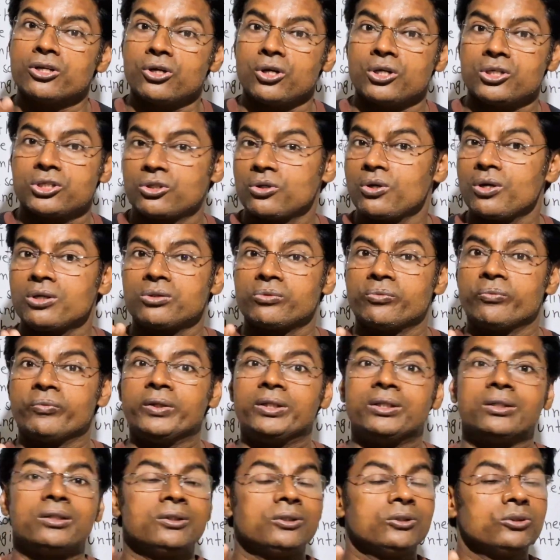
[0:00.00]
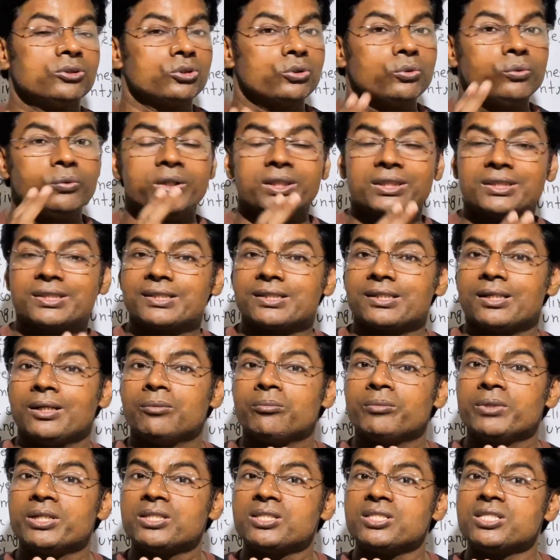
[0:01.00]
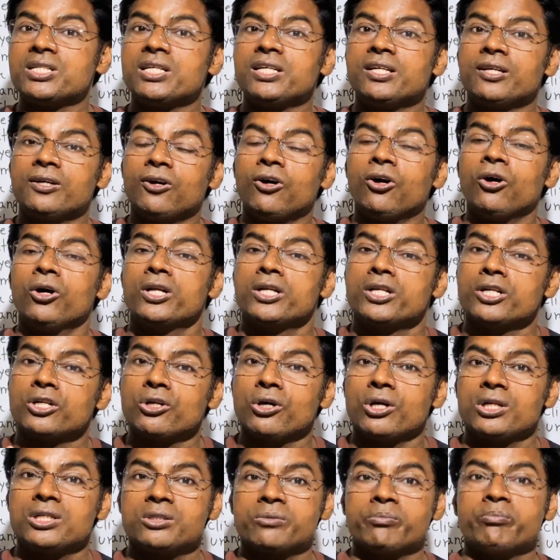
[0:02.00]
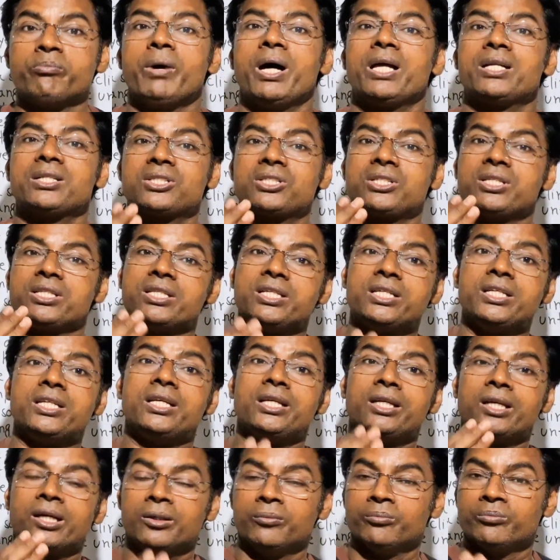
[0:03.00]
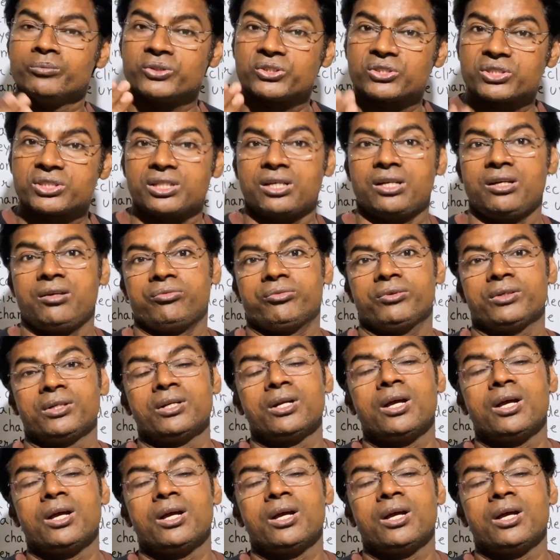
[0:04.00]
not with to a summer day or not, but he himself